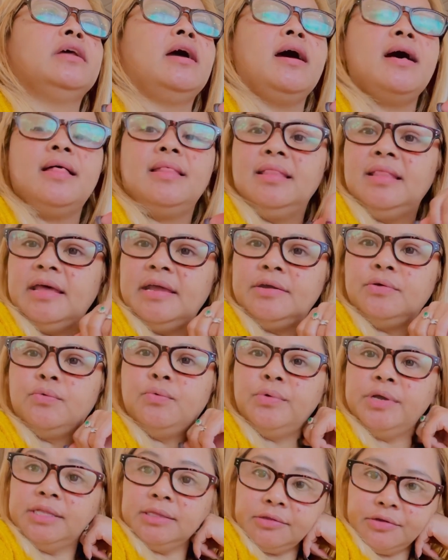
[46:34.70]
I like
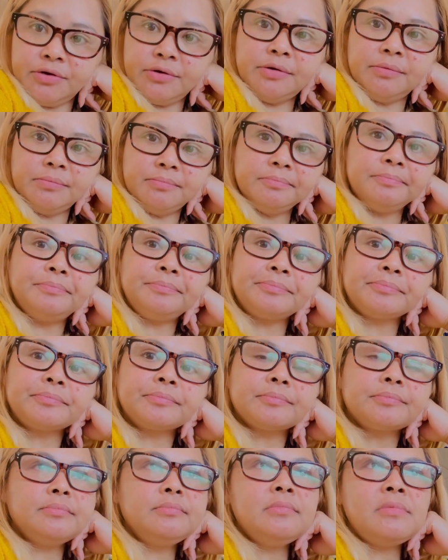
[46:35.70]
winter.
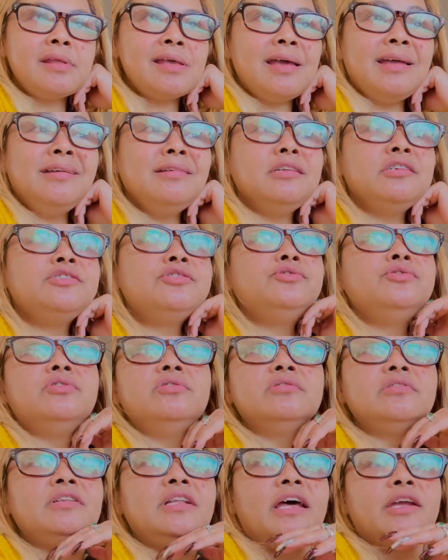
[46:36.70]
I just
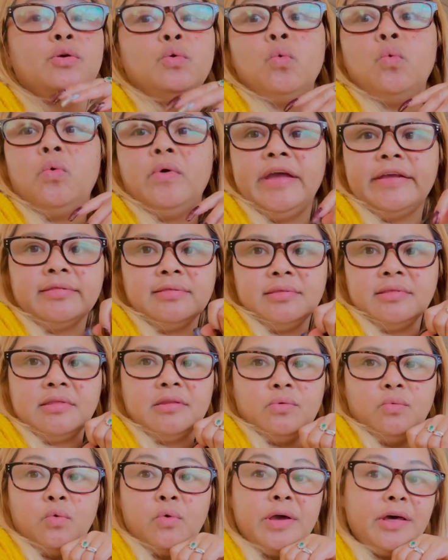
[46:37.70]
don't like wet
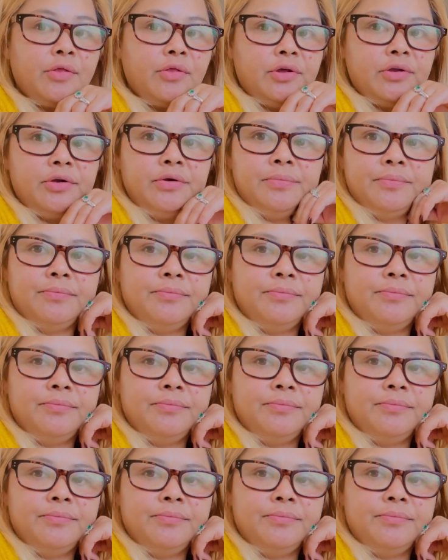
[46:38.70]
weather.